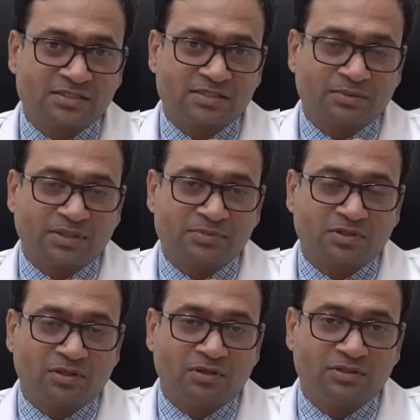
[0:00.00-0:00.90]
sometimes
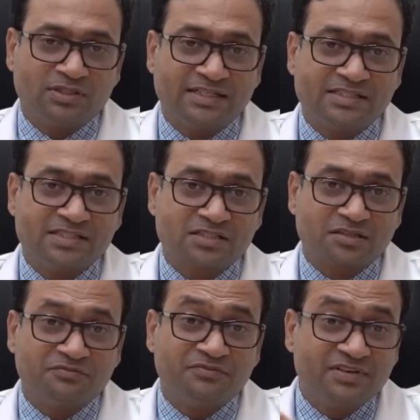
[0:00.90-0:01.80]
called a disease
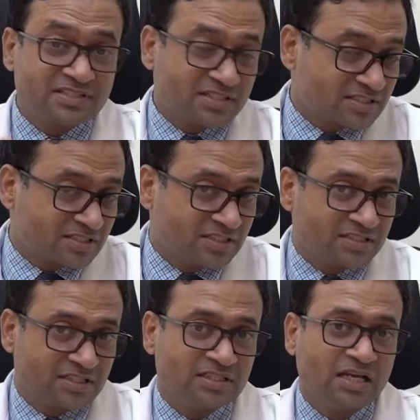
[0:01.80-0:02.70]
called Wilson's
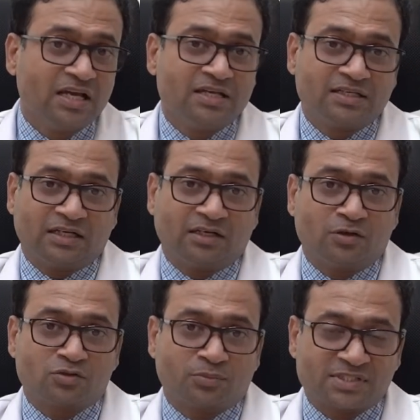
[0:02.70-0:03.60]
disease, can
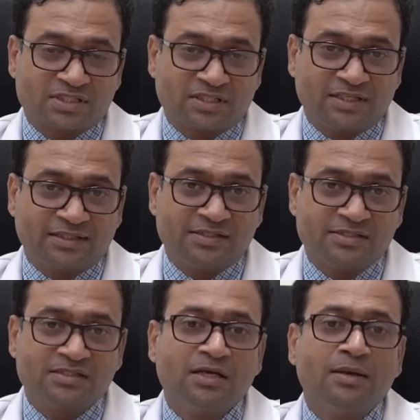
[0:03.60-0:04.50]
also present like
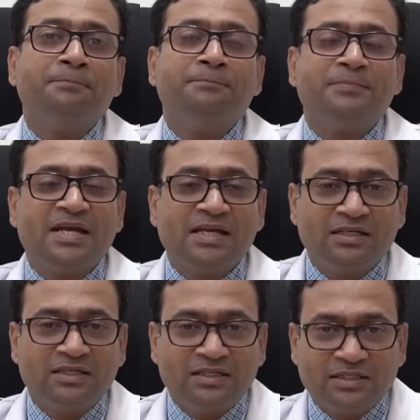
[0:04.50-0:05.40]
this.
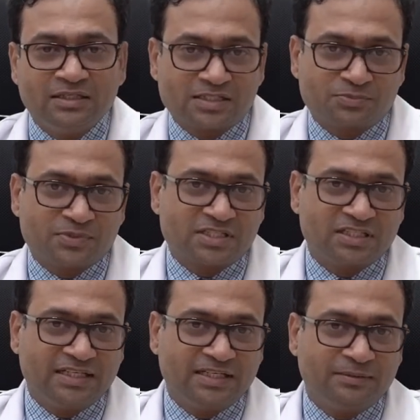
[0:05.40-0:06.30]
Mainly, especially in